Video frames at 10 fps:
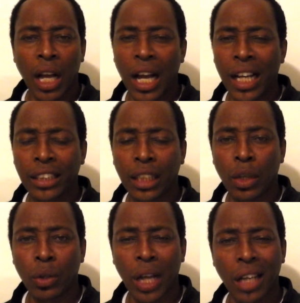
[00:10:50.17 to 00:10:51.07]
I ain't seen
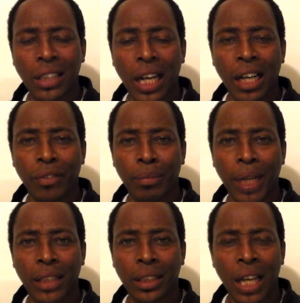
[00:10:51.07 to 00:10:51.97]
no contact
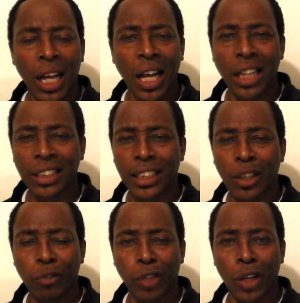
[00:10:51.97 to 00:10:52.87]
information. I ain't seen
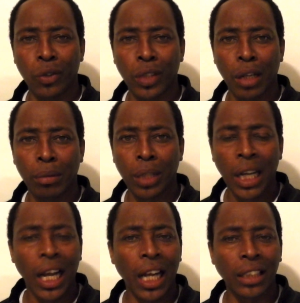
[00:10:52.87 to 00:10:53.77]
no phone
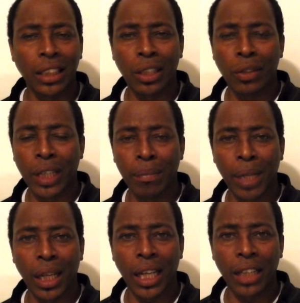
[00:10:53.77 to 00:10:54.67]
number. I ain't seen no
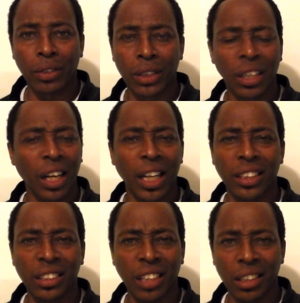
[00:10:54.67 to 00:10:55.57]
email address. I ain't
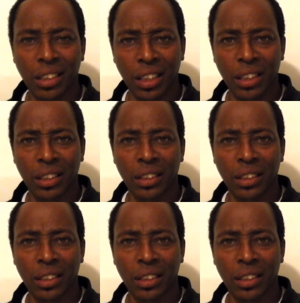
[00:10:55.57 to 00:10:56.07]
seen none of that.